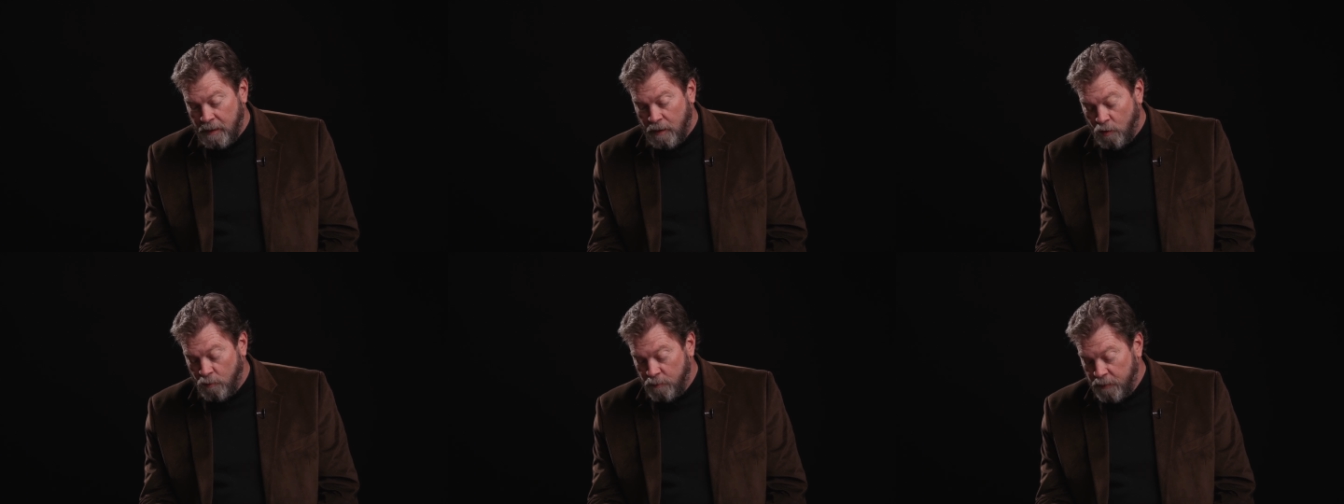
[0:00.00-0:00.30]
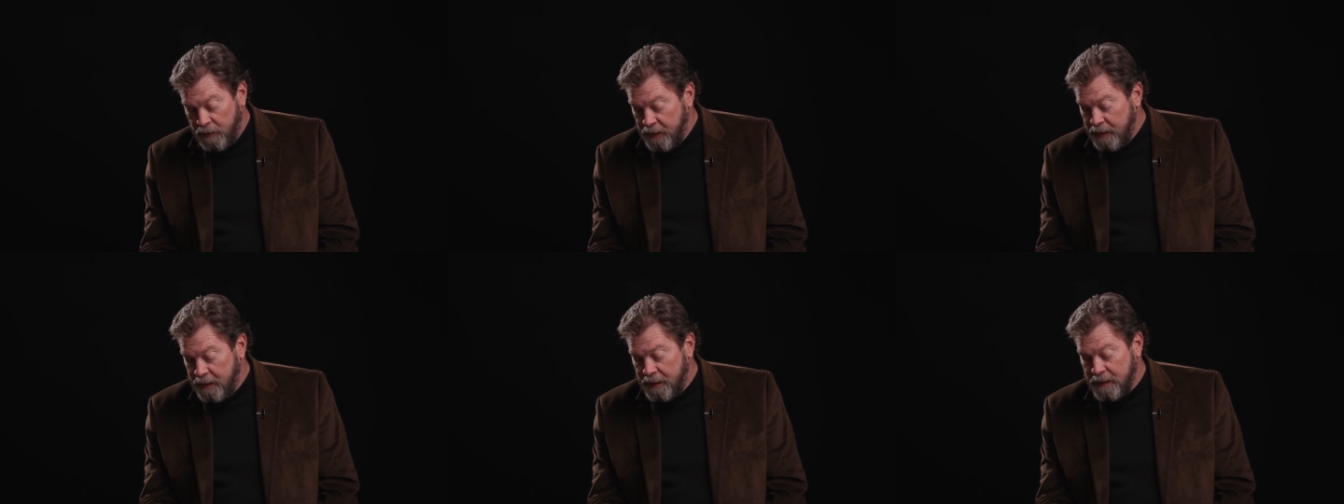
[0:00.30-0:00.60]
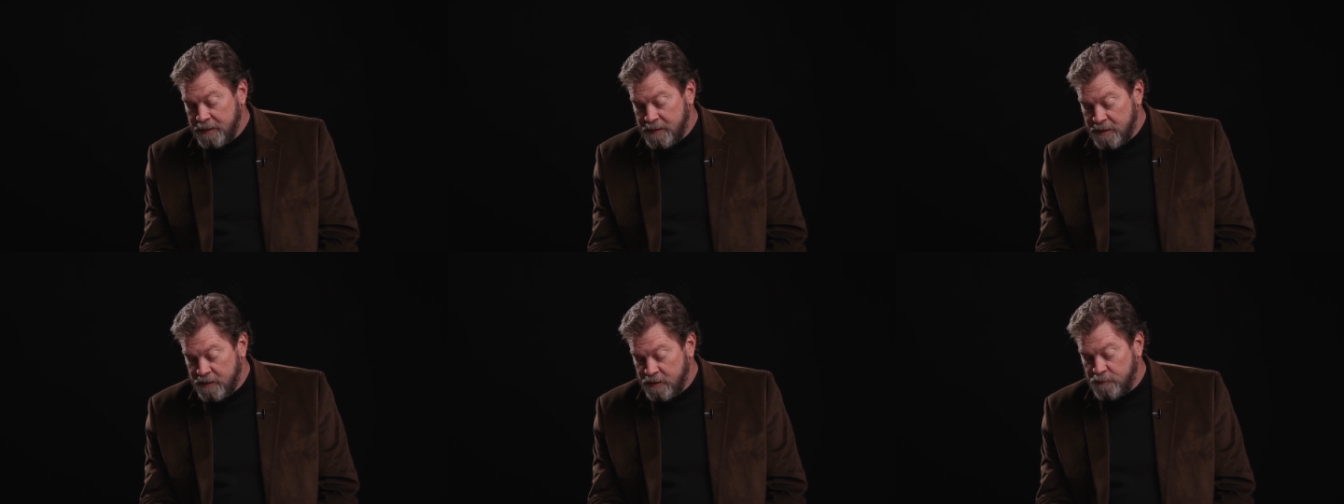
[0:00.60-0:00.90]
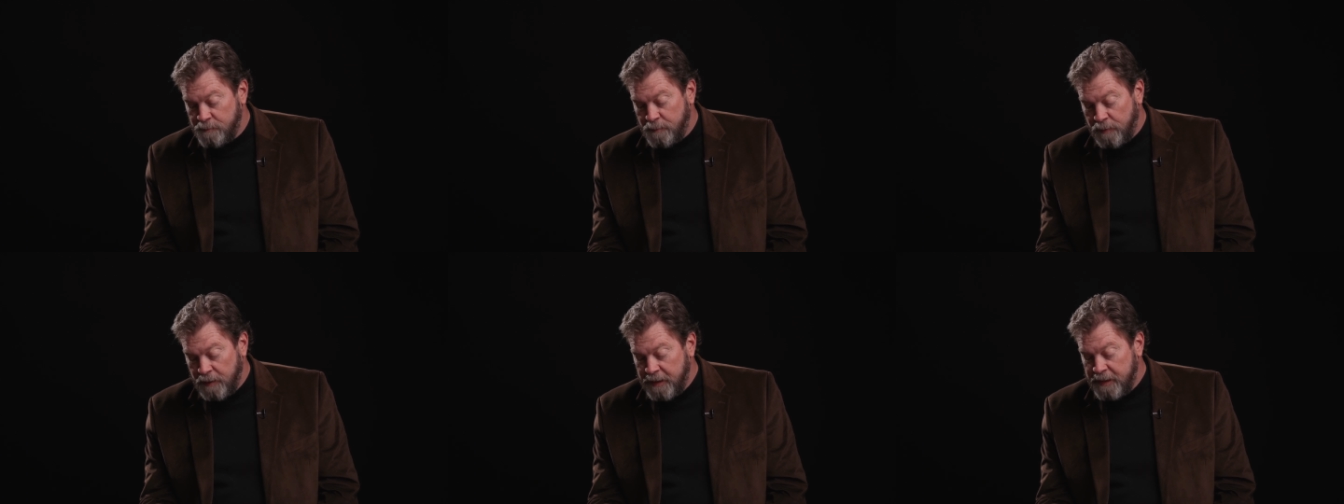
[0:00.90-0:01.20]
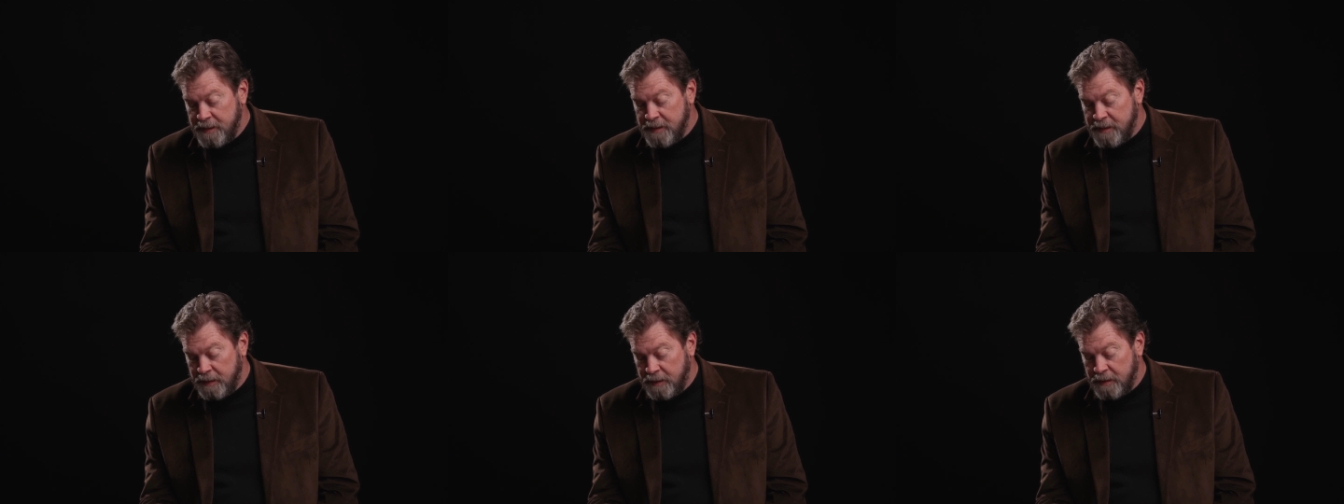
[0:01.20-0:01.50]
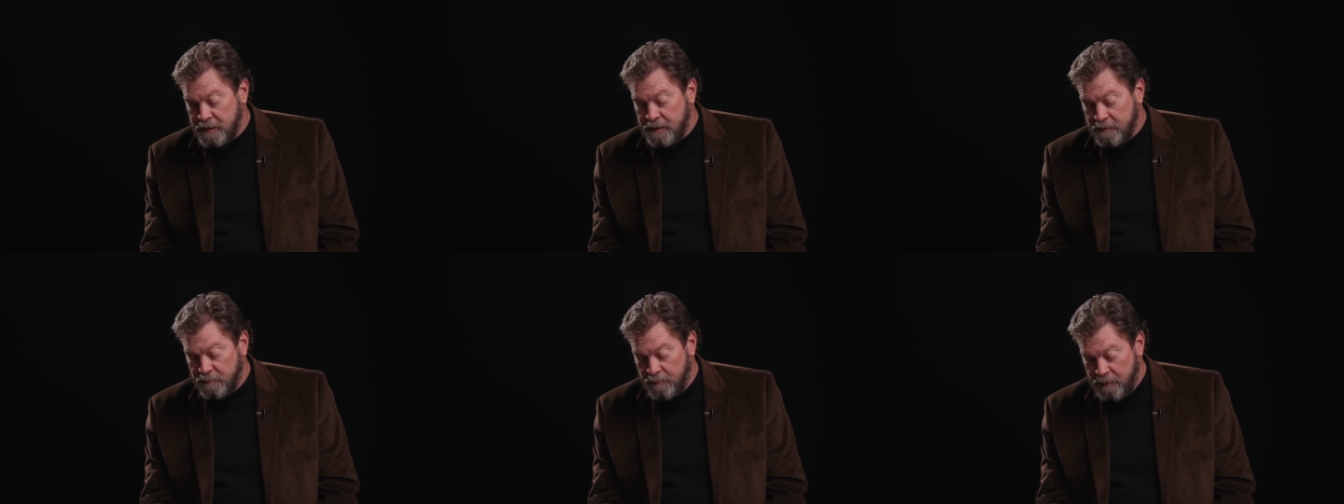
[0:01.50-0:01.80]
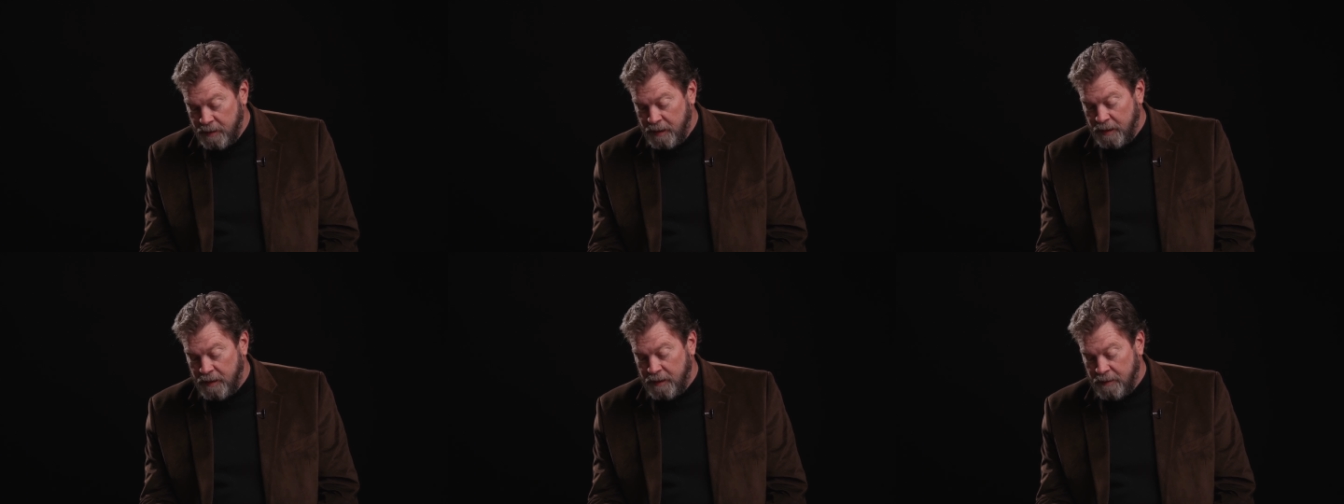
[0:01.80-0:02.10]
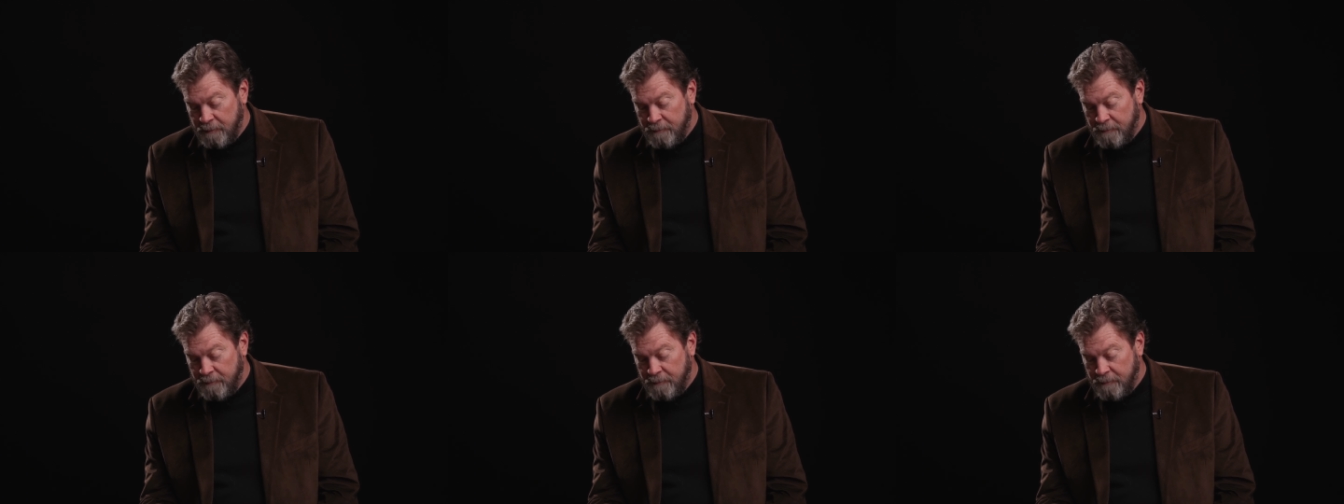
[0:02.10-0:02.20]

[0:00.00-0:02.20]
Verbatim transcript: Obedience is pleasing to me.